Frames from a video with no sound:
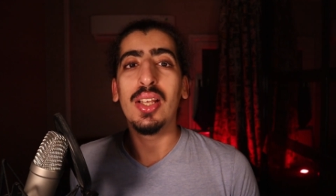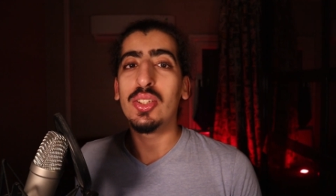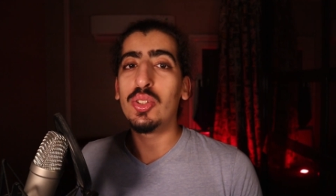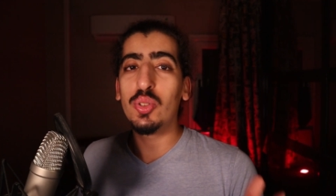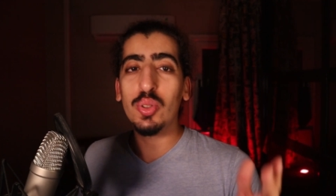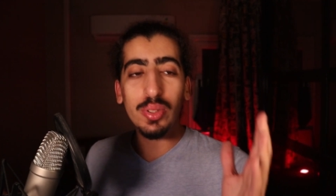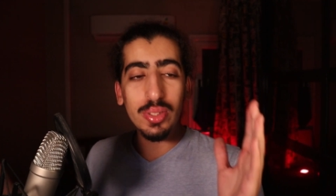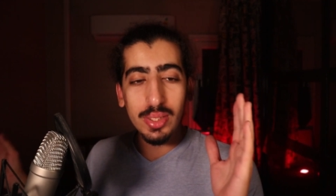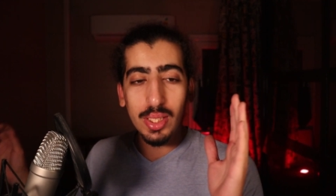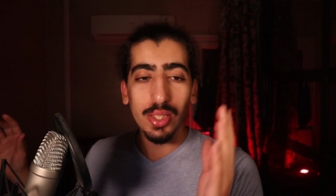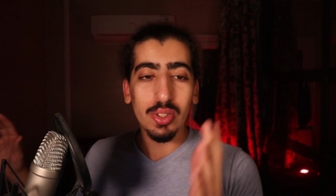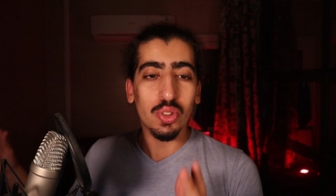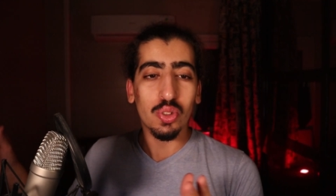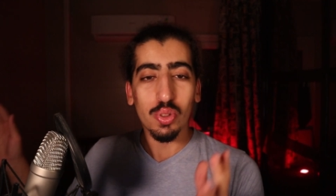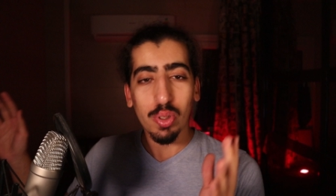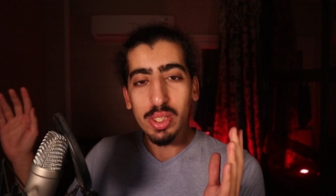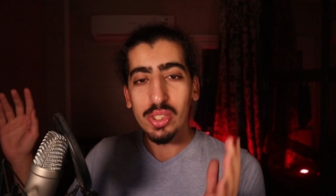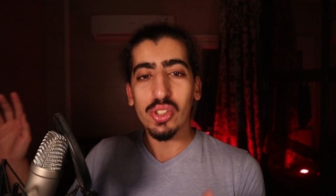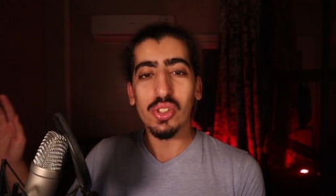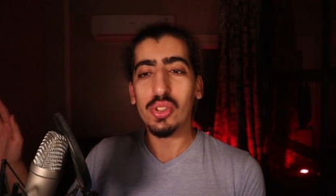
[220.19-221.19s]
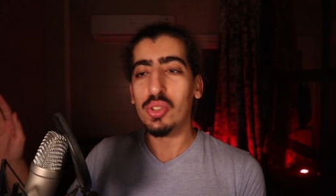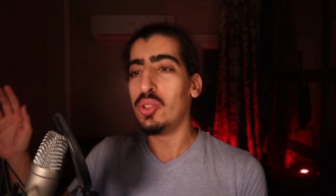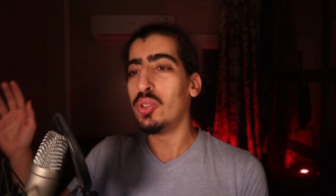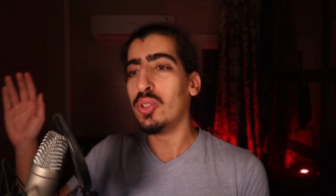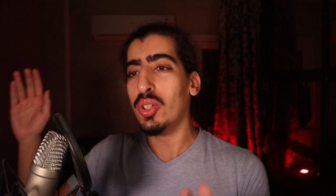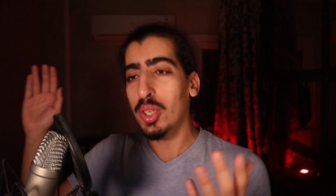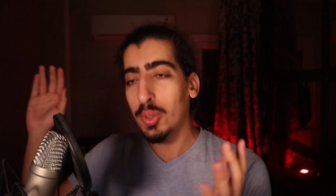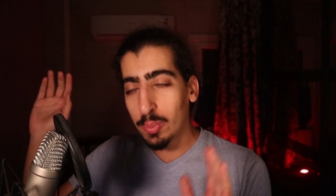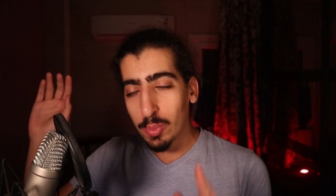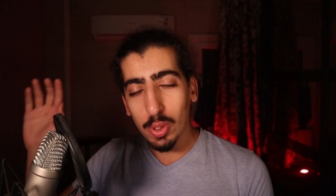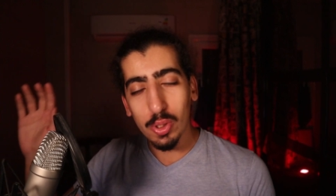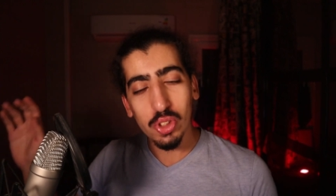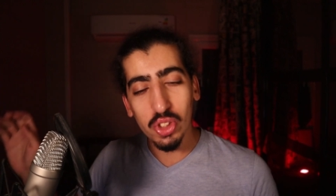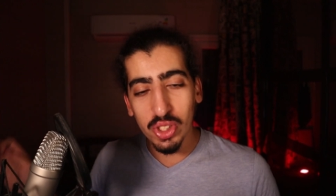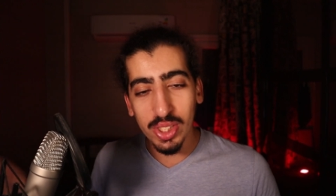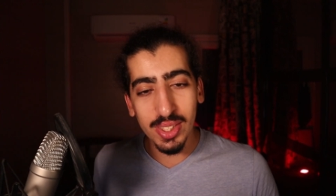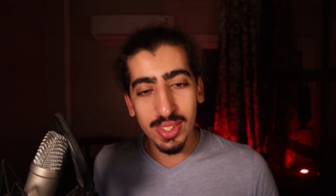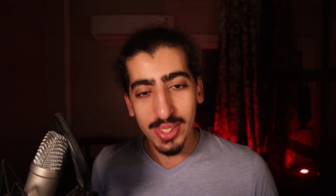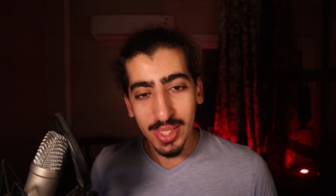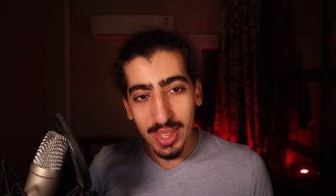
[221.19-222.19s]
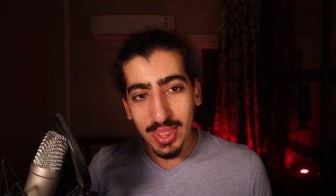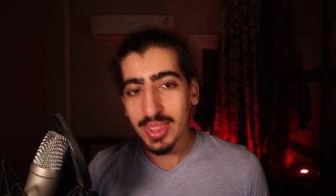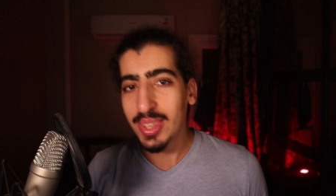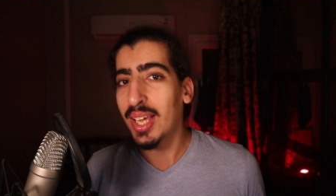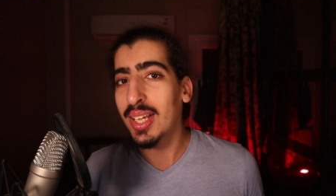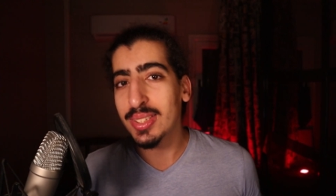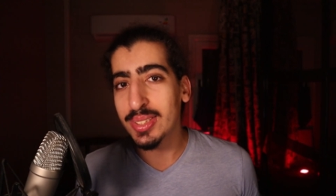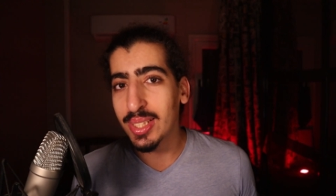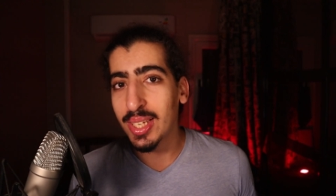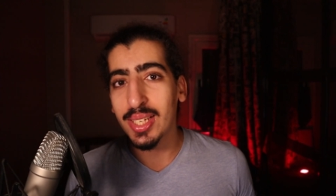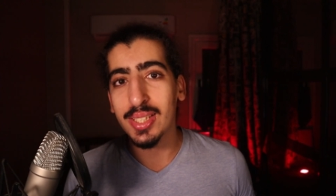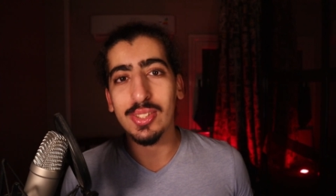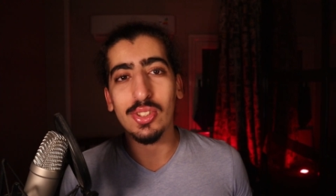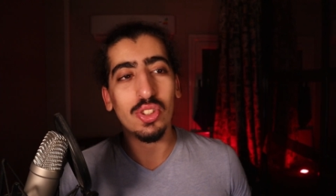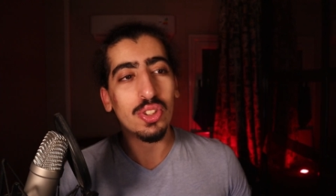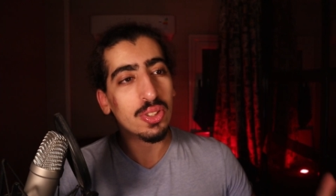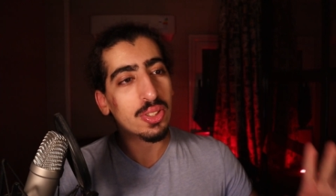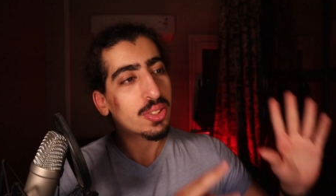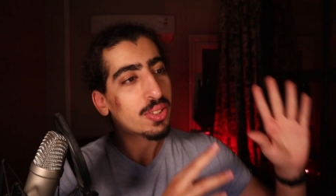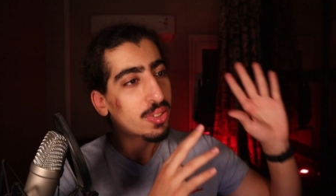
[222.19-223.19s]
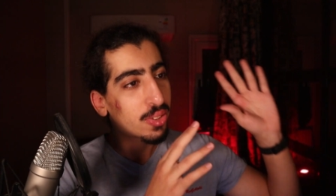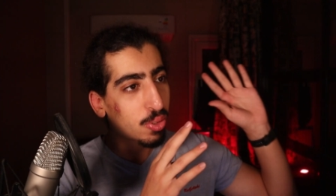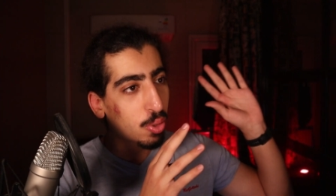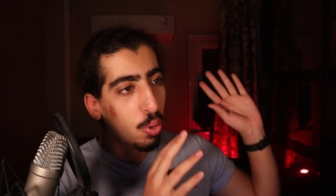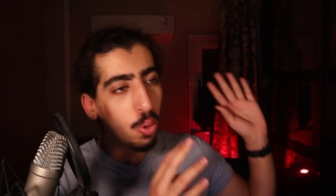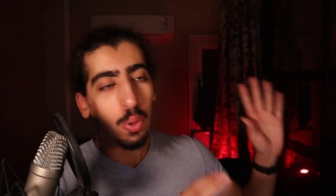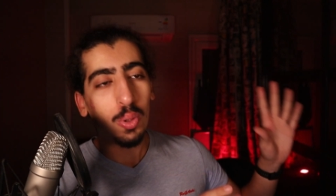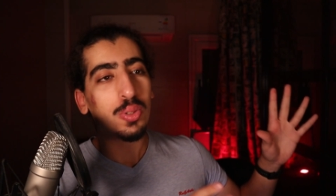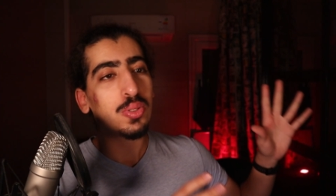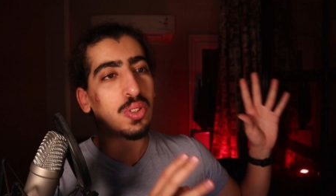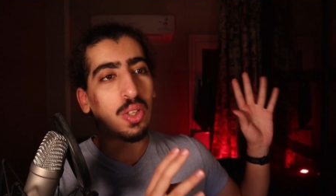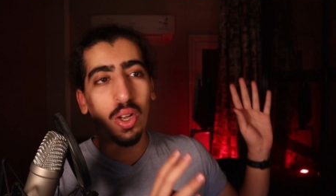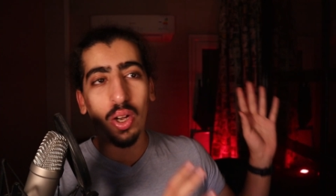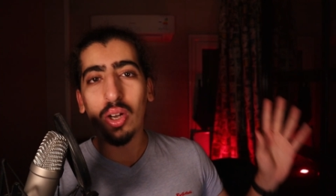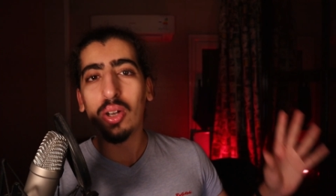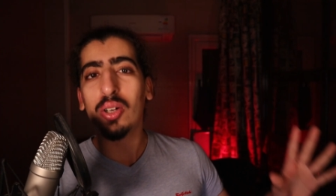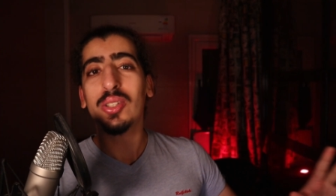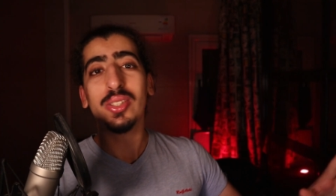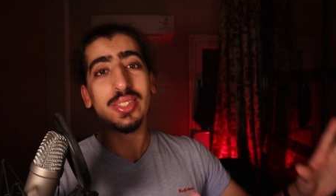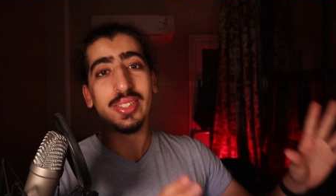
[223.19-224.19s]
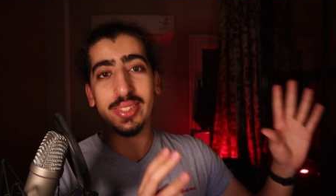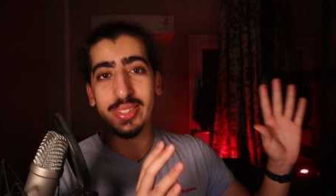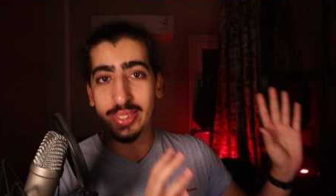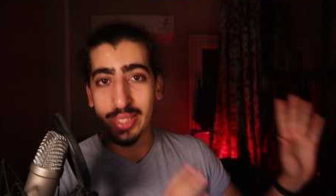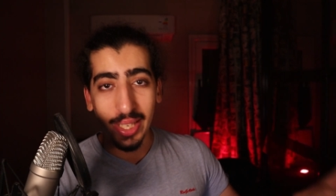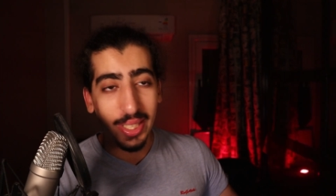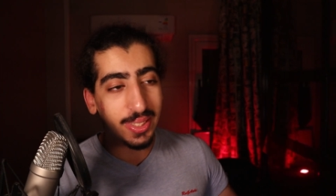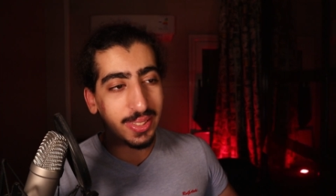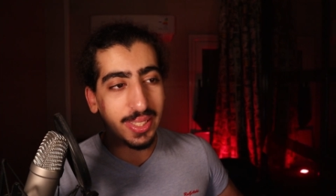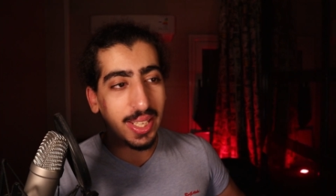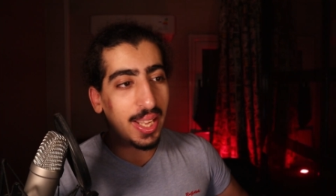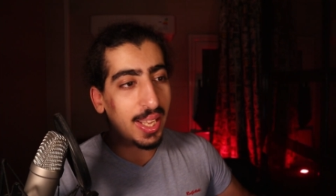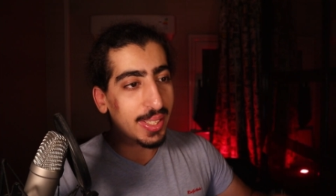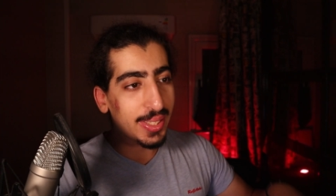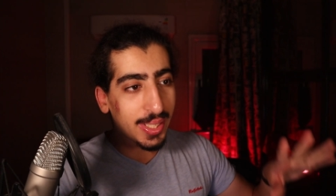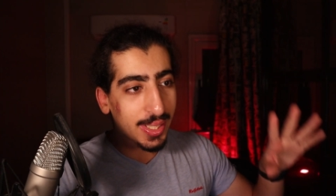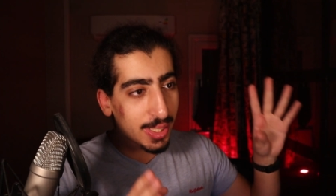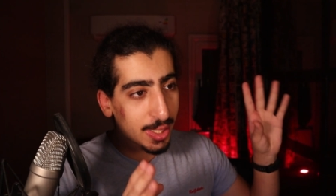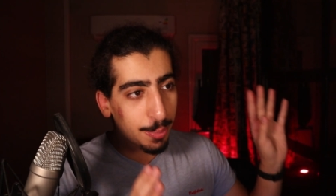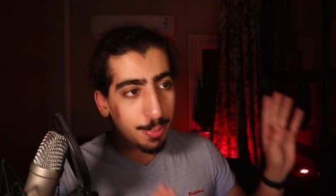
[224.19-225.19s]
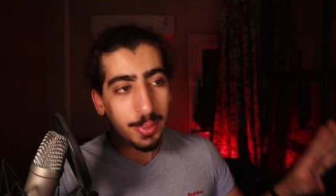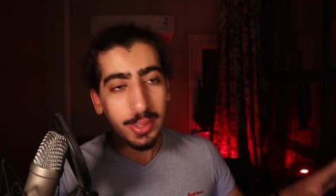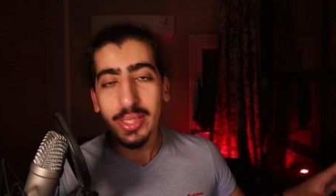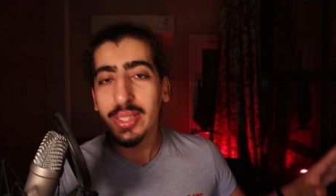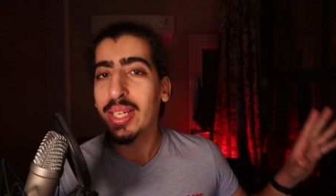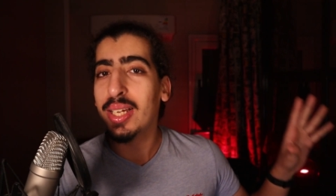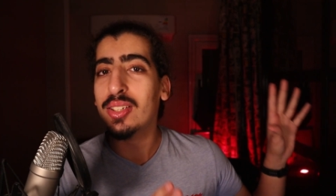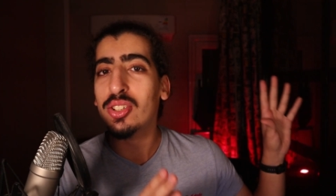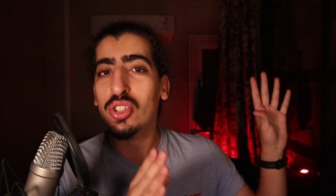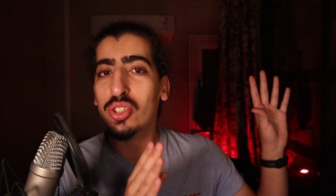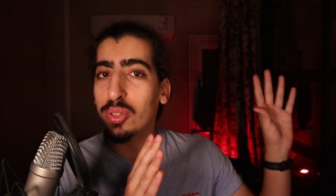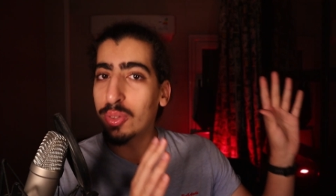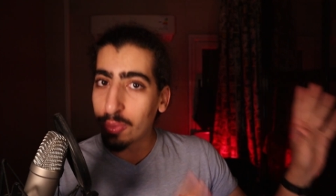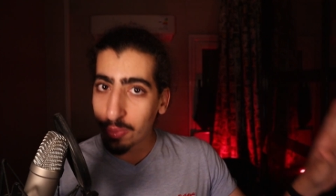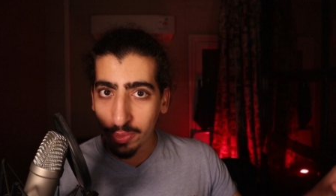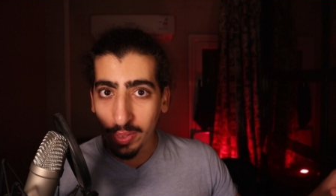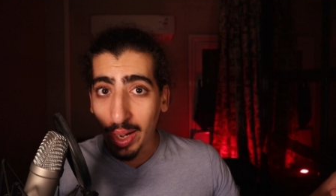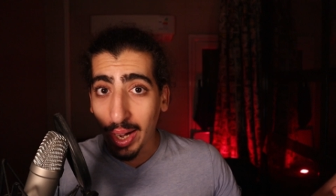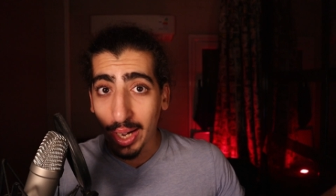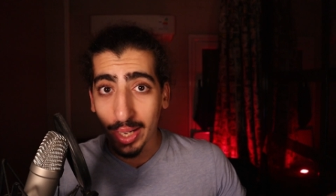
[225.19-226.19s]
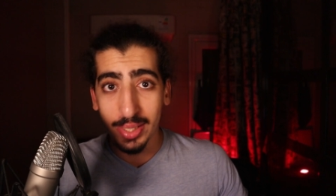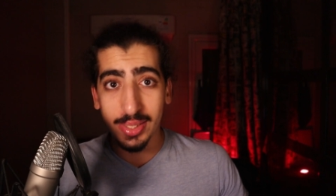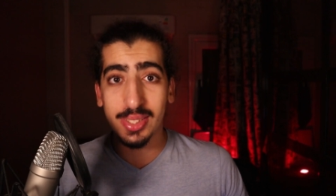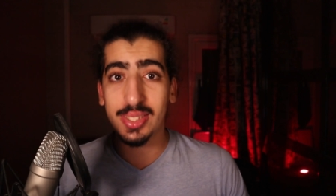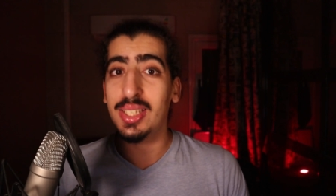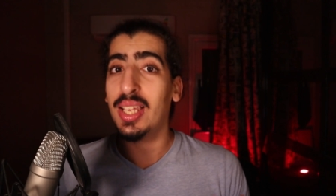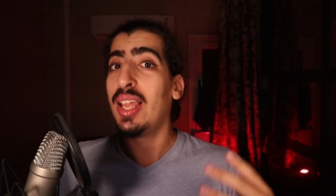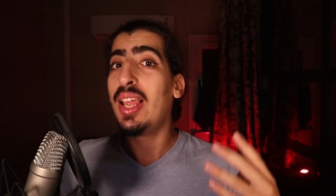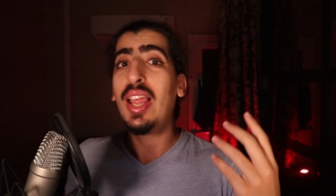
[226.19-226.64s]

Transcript: Do not trust your emotions in that case. Just cold hard data and experiential facts.